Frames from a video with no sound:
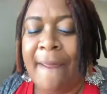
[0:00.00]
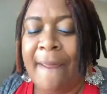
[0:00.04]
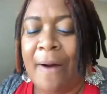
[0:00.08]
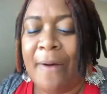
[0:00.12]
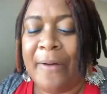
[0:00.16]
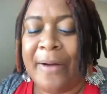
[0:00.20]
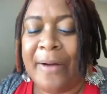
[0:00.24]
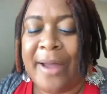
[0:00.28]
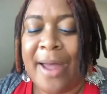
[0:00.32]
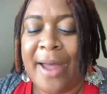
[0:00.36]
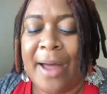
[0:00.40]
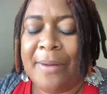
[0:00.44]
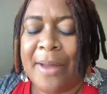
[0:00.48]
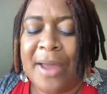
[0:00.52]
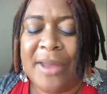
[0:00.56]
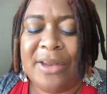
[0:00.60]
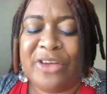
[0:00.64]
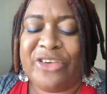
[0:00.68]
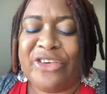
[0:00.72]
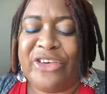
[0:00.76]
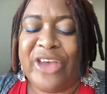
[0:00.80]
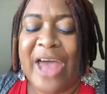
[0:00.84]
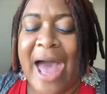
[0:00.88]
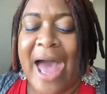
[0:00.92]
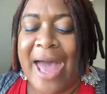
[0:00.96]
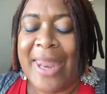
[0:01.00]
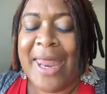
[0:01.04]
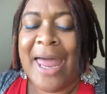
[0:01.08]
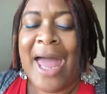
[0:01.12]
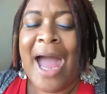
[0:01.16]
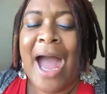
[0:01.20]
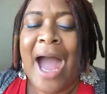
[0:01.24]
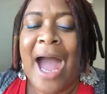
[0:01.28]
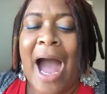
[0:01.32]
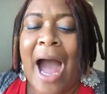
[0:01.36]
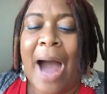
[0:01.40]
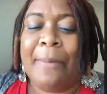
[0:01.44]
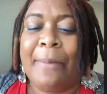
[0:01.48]
Okay, in the chat.
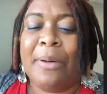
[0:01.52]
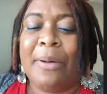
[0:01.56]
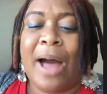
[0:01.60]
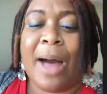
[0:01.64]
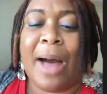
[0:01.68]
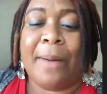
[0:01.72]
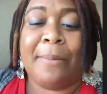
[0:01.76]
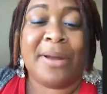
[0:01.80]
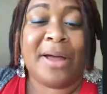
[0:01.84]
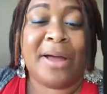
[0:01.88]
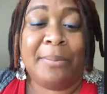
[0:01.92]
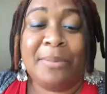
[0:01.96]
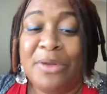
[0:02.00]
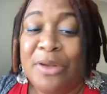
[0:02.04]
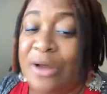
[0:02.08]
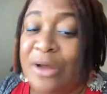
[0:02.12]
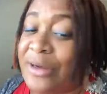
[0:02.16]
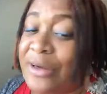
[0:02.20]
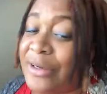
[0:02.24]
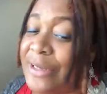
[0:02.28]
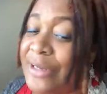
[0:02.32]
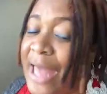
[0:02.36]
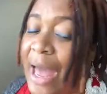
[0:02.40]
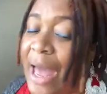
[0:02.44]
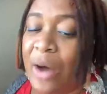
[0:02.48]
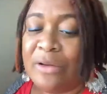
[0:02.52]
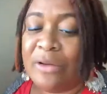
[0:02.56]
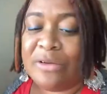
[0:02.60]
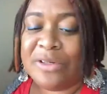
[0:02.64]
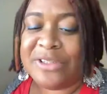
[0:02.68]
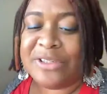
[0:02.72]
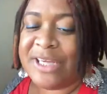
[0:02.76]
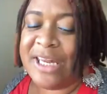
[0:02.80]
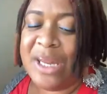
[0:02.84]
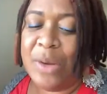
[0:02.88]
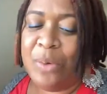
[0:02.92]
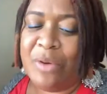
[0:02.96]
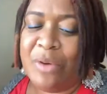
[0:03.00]
I'm gonna look now. I don't
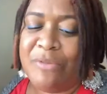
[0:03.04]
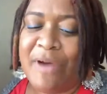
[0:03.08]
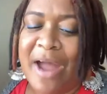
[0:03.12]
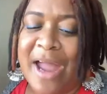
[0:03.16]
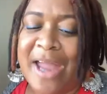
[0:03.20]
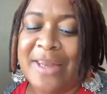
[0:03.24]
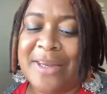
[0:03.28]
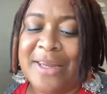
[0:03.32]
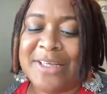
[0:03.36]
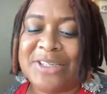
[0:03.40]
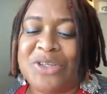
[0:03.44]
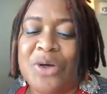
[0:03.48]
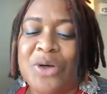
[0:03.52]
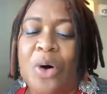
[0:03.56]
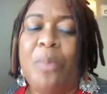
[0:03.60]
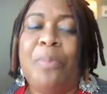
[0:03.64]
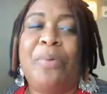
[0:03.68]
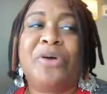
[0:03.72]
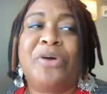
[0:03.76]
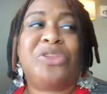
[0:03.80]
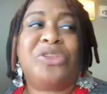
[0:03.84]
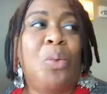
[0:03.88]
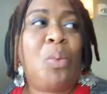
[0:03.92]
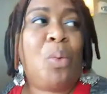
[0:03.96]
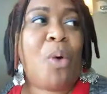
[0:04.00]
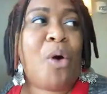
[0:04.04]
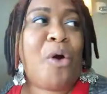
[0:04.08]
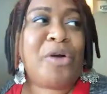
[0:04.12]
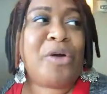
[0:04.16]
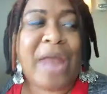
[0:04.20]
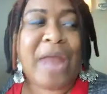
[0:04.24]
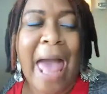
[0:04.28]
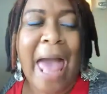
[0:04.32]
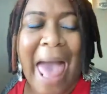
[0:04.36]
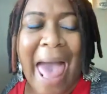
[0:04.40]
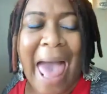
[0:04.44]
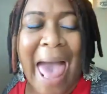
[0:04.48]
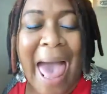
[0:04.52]
see anyone writing this, so put the word
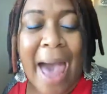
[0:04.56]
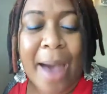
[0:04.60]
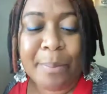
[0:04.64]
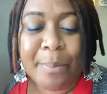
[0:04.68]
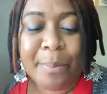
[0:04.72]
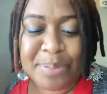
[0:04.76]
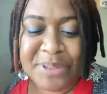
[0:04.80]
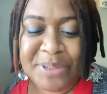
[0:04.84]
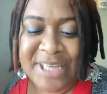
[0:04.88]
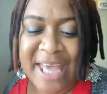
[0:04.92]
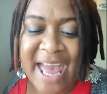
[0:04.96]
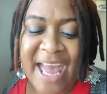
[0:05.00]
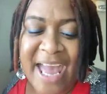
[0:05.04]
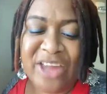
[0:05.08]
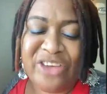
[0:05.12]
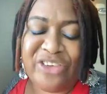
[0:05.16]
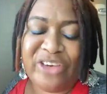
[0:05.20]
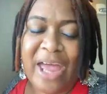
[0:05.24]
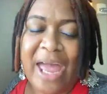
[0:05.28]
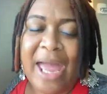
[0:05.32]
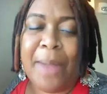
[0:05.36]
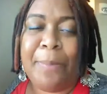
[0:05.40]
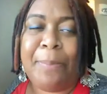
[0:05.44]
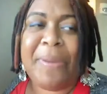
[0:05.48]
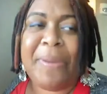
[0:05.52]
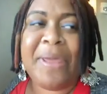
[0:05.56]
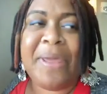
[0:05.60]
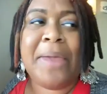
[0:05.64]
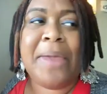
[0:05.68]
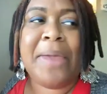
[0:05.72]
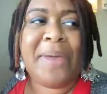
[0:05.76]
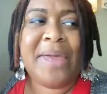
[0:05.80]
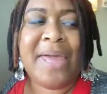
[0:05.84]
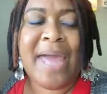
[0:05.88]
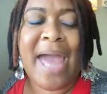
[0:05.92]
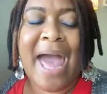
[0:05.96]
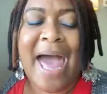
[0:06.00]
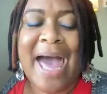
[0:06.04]
HAPPS,
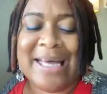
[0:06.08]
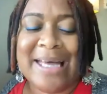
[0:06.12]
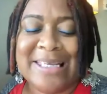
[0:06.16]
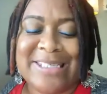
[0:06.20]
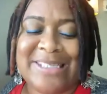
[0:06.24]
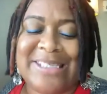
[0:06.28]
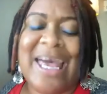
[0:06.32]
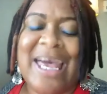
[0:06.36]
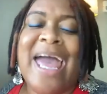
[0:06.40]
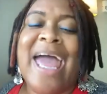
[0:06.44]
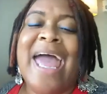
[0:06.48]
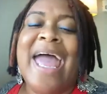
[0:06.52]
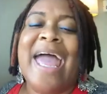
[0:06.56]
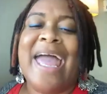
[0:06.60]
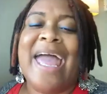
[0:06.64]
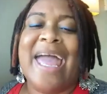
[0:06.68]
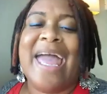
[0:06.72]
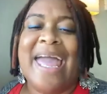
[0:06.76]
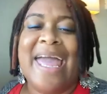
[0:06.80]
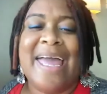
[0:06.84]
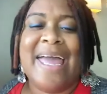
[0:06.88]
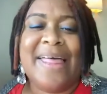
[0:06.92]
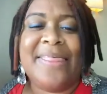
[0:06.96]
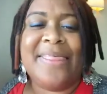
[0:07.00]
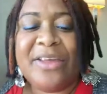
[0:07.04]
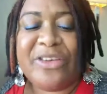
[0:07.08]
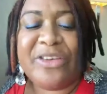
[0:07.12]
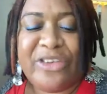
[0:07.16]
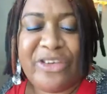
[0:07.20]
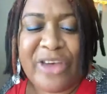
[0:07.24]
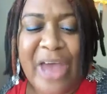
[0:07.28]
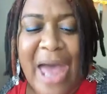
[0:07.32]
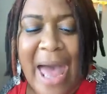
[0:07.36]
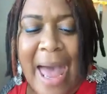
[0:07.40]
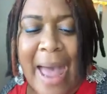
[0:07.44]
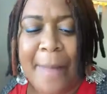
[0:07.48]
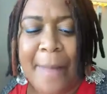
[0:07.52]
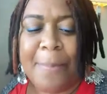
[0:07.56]
HAPPS, in the
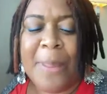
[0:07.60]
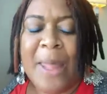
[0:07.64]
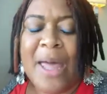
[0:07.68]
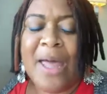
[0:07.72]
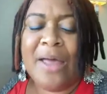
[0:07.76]
chat.